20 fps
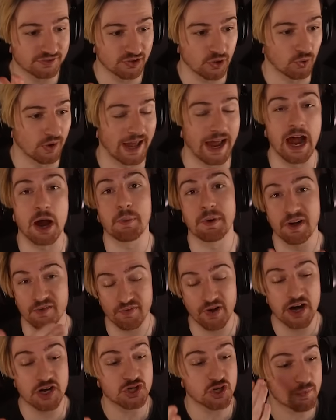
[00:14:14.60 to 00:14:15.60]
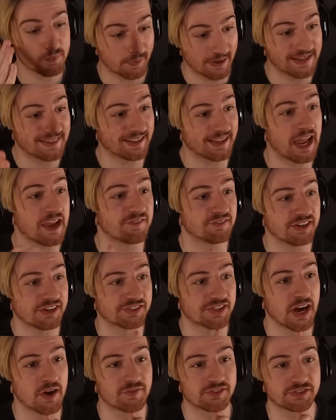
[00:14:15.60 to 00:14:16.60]
So, like, I would advise you play the game for
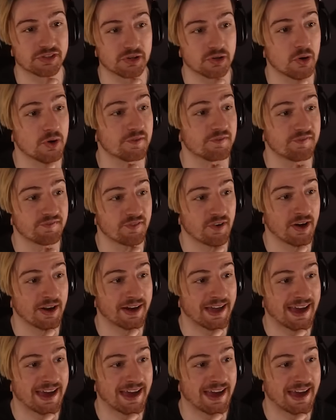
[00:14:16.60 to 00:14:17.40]
yourself. It's a lot of fun,